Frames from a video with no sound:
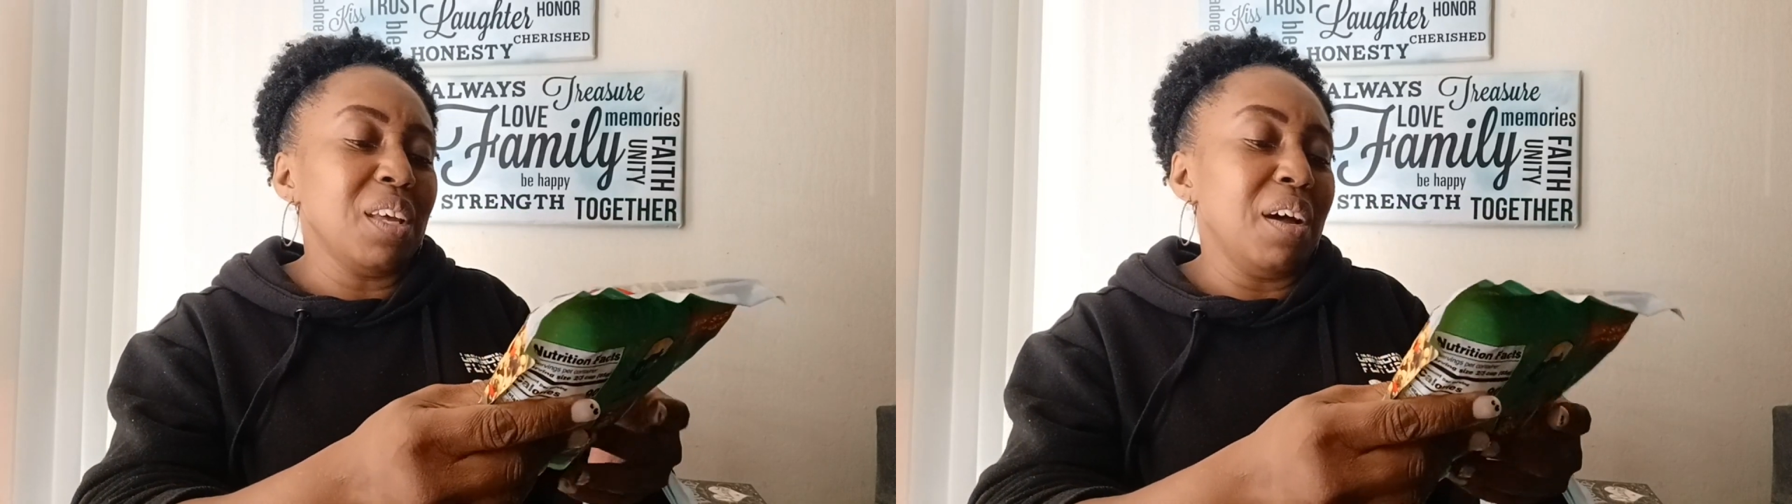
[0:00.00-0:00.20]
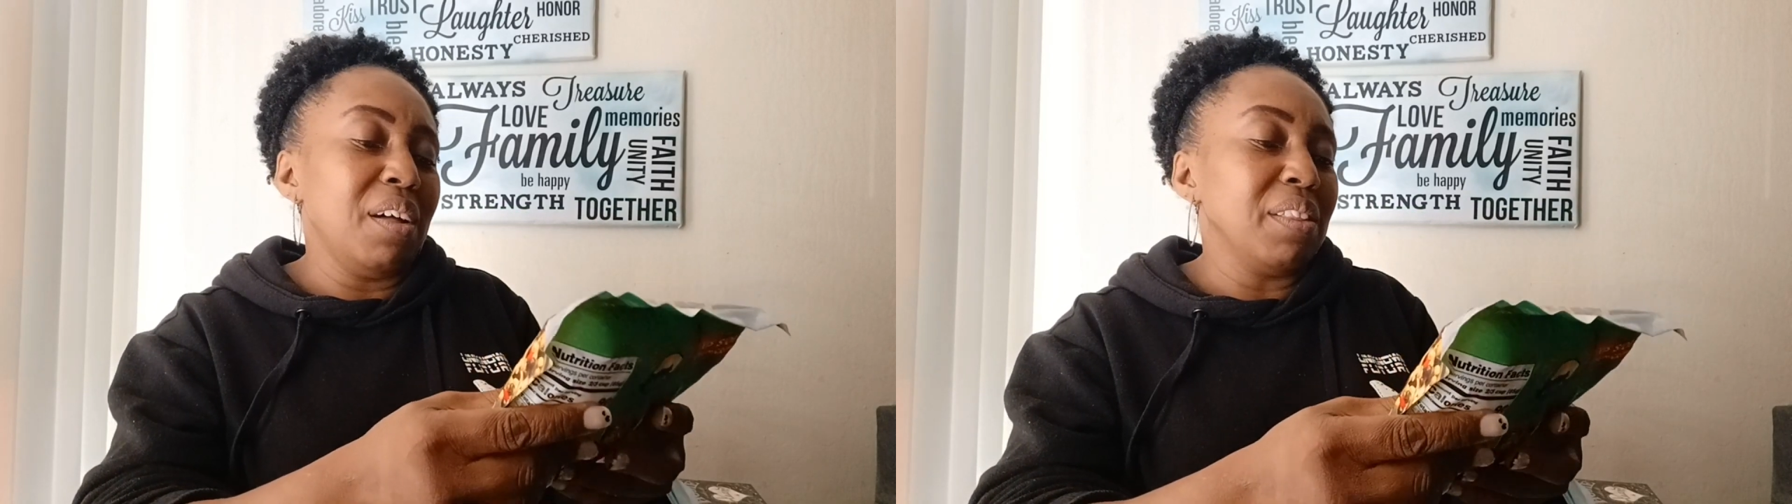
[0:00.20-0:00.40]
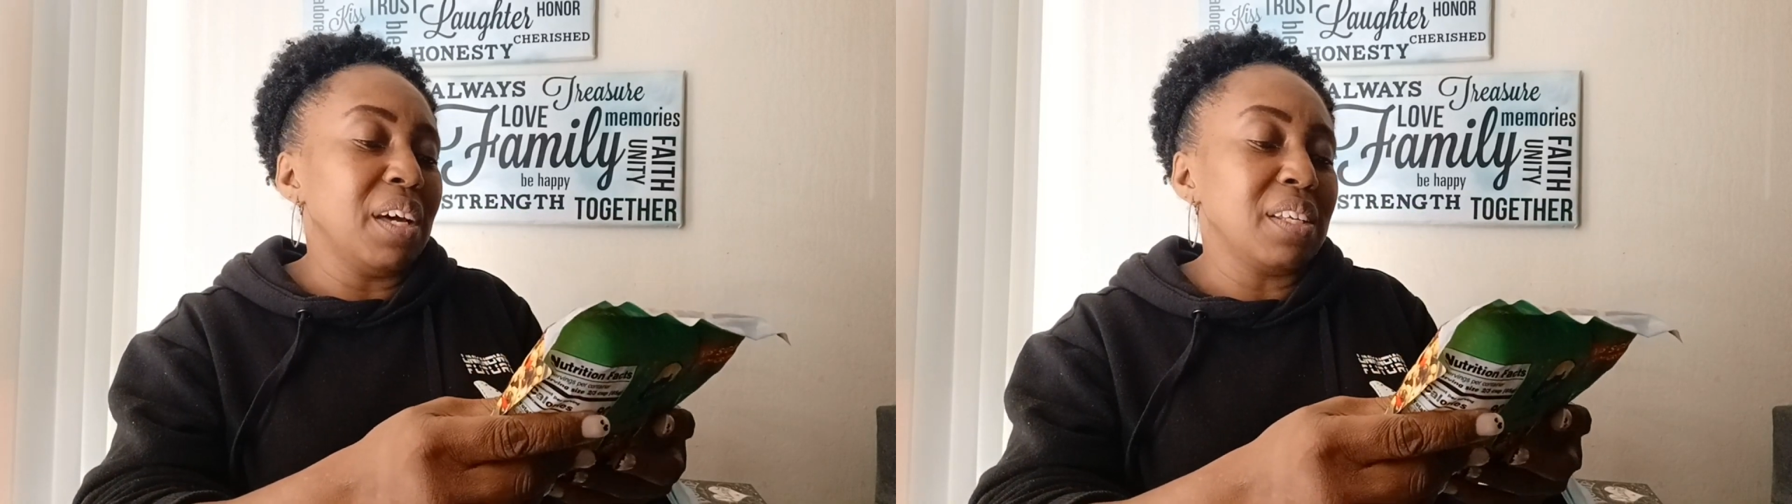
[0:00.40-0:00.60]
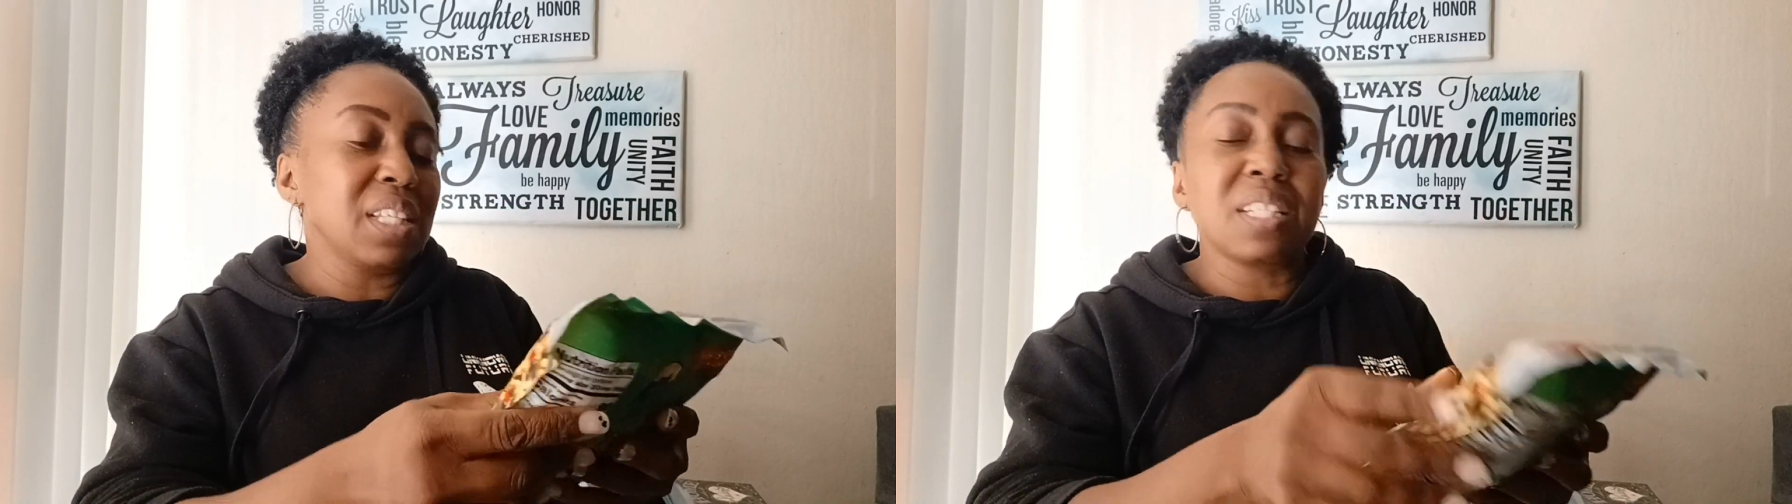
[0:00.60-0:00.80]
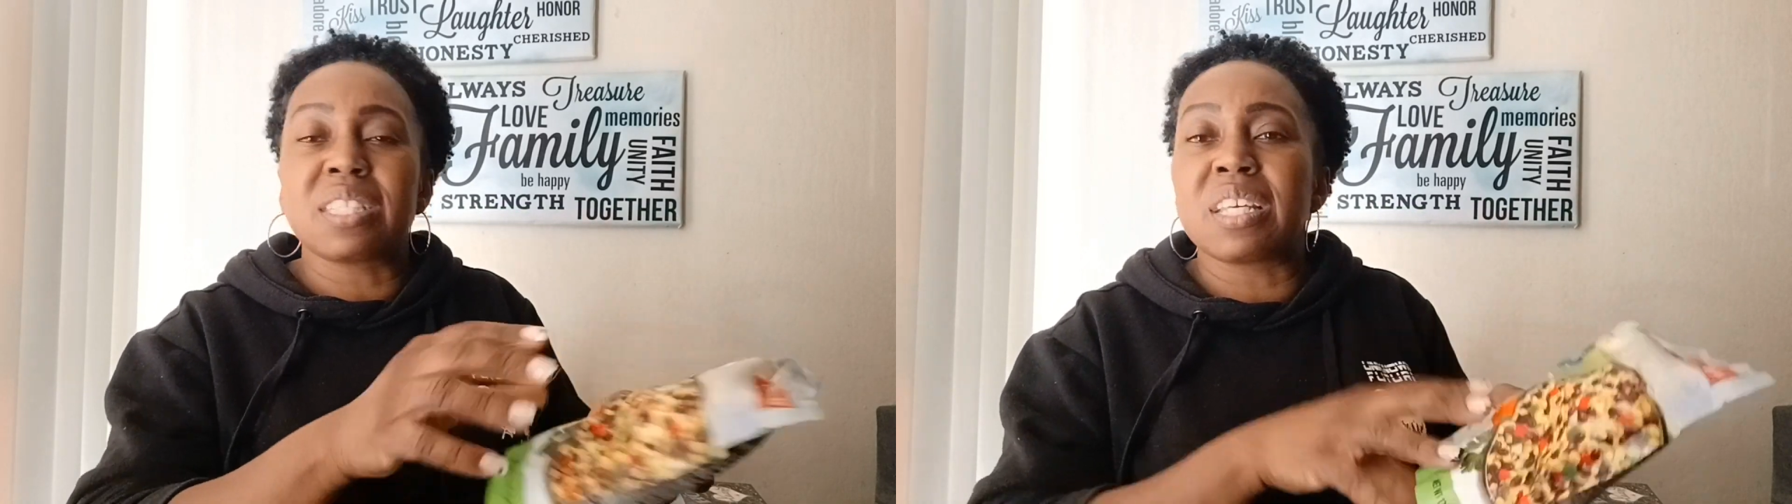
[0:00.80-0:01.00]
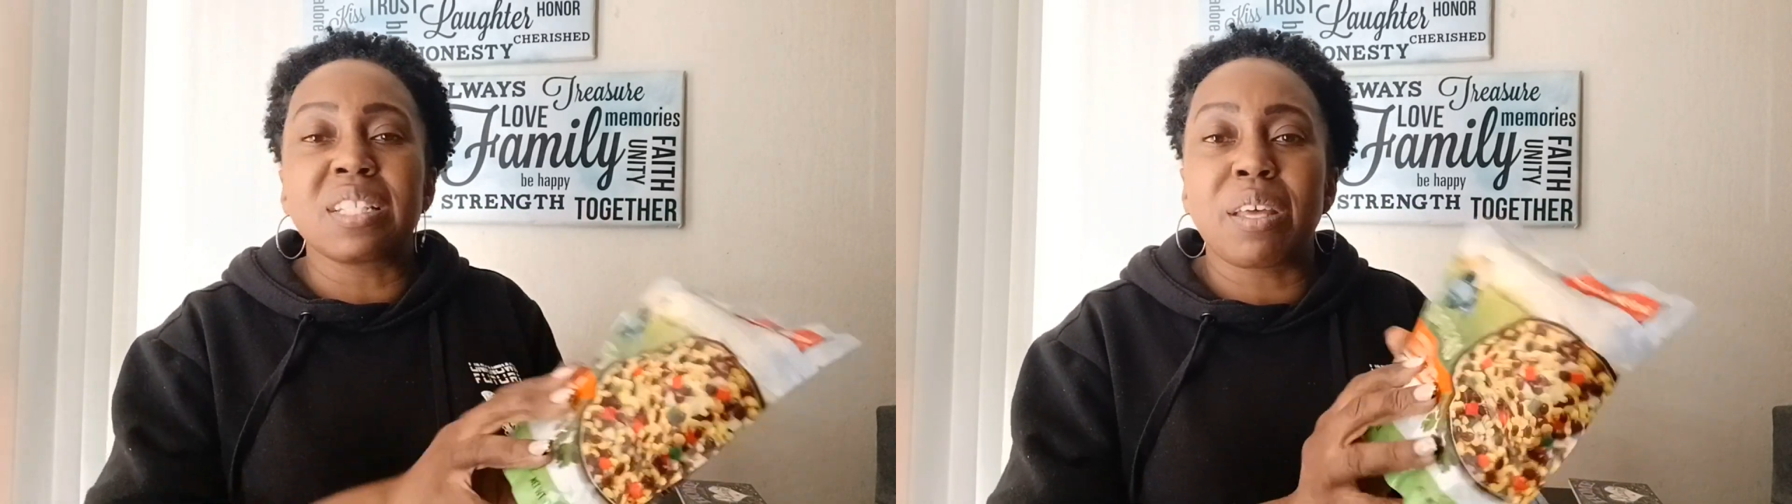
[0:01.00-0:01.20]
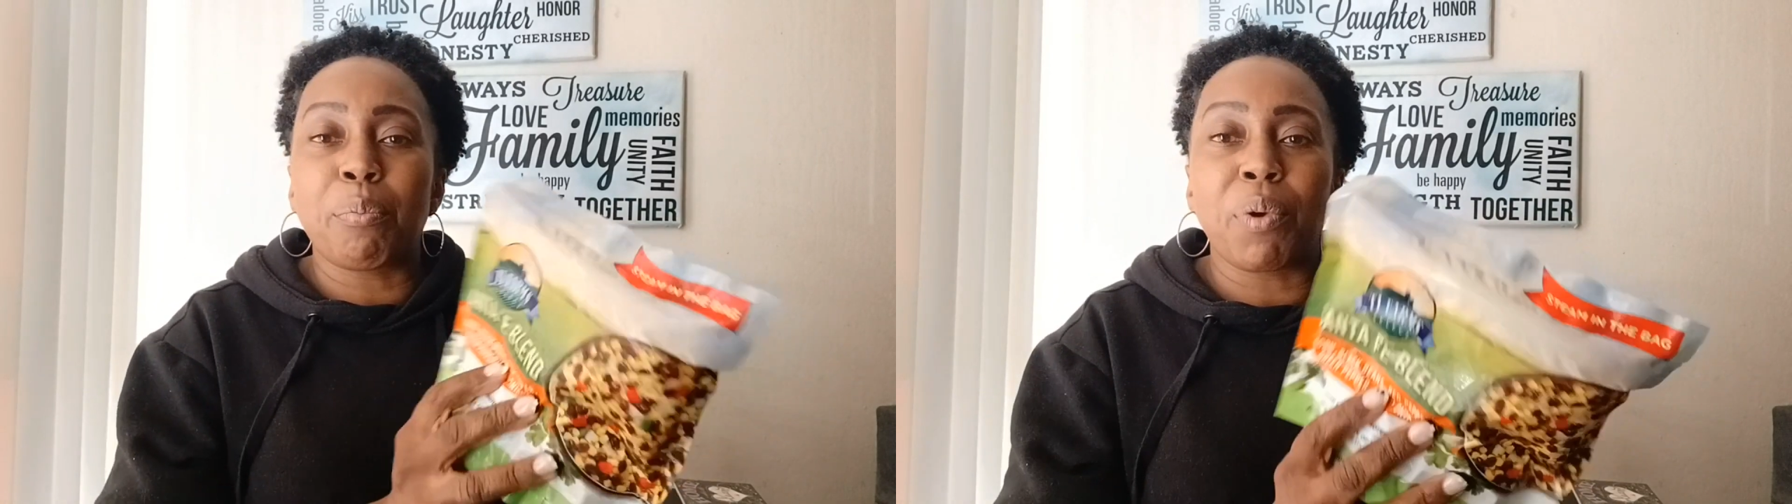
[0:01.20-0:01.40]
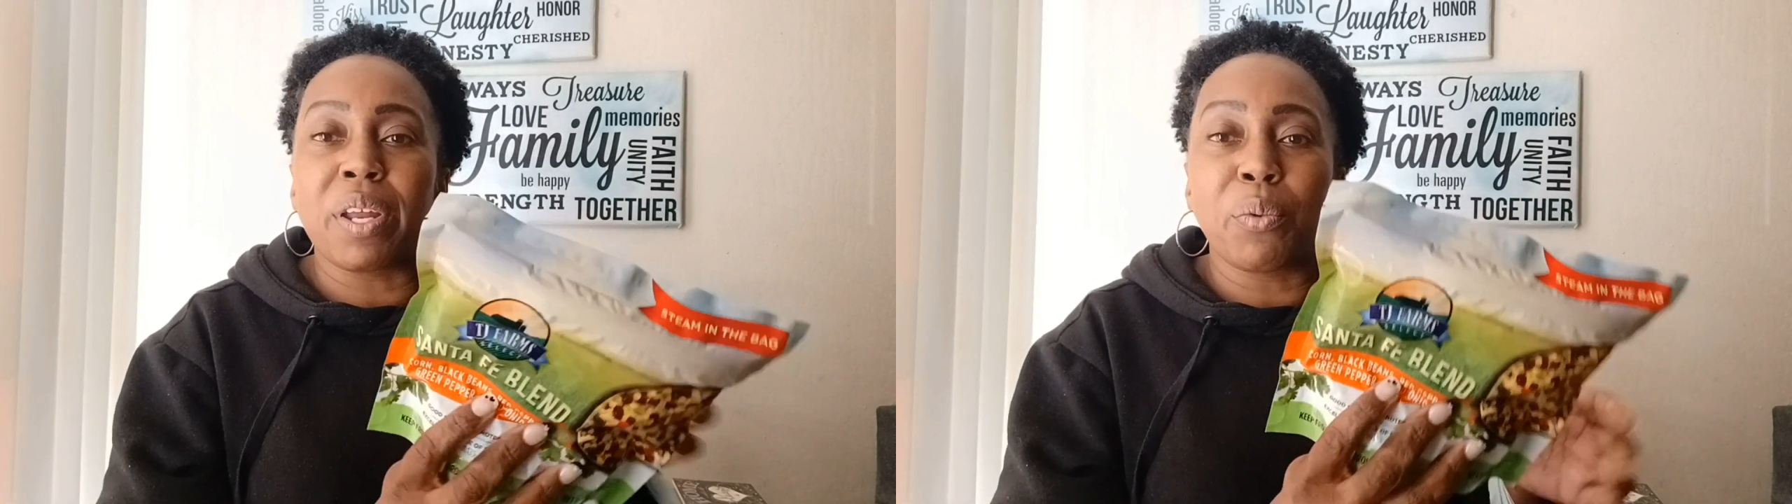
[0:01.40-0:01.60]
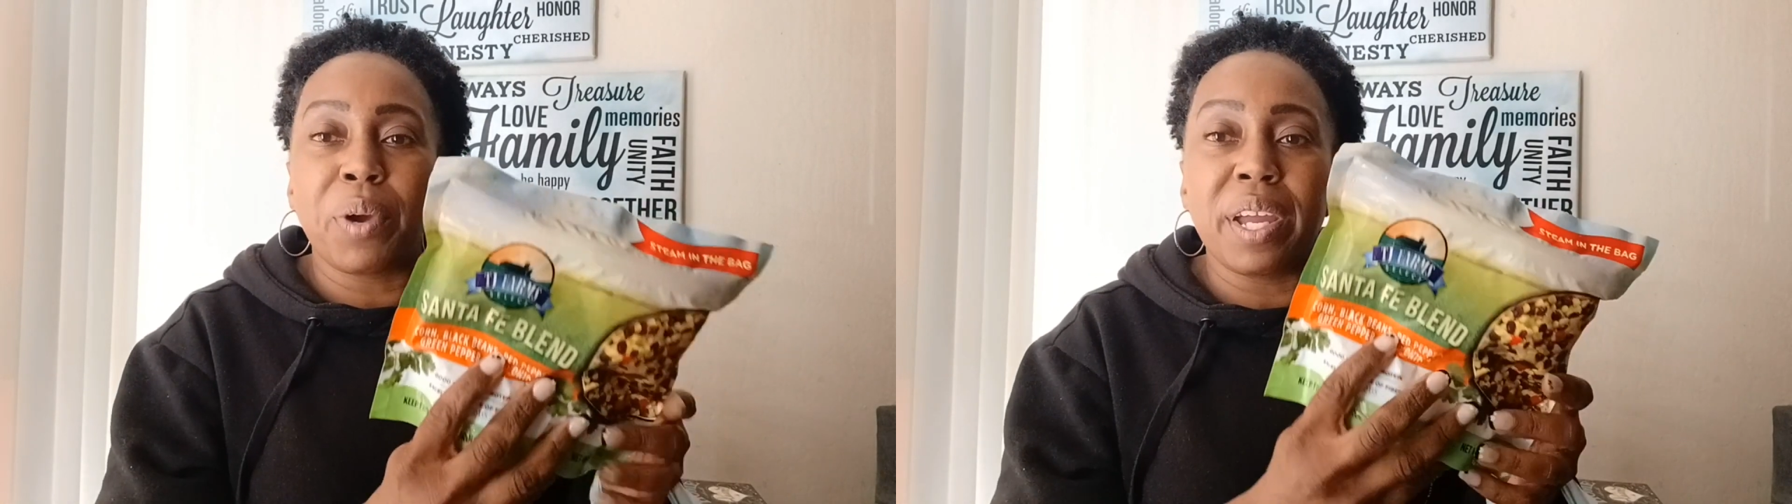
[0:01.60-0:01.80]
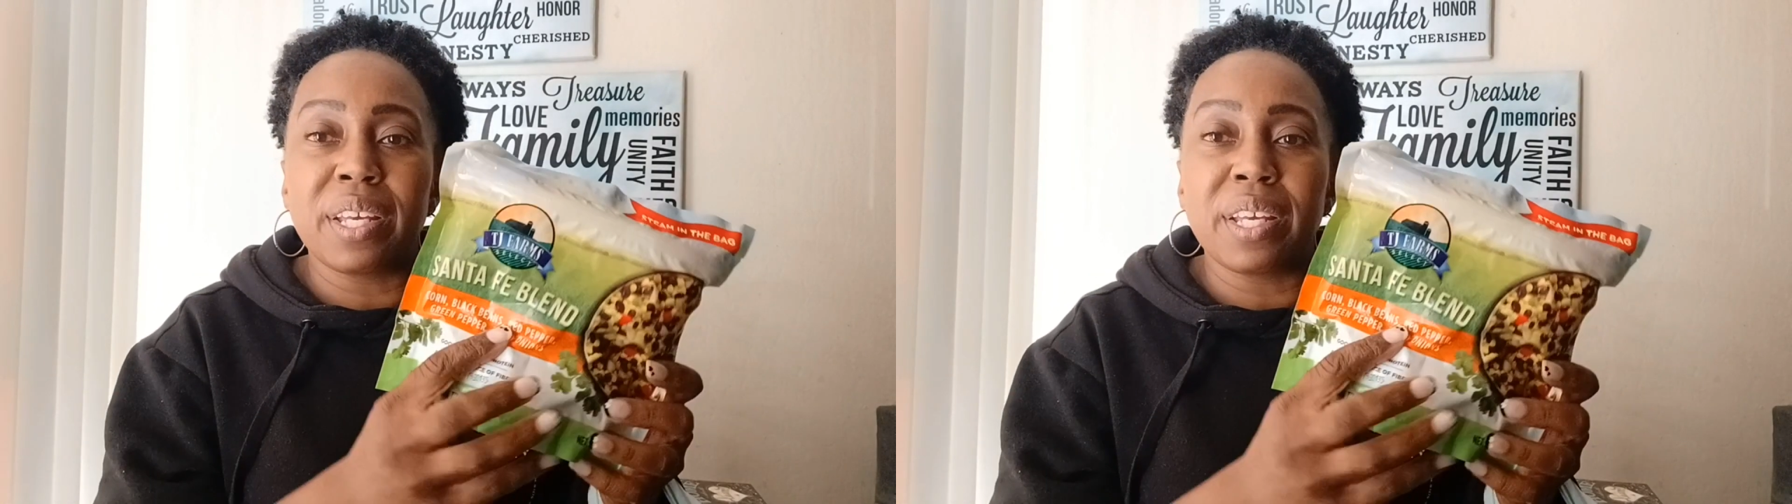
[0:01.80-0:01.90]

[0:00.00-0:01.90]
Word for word: a lot of these things up right away,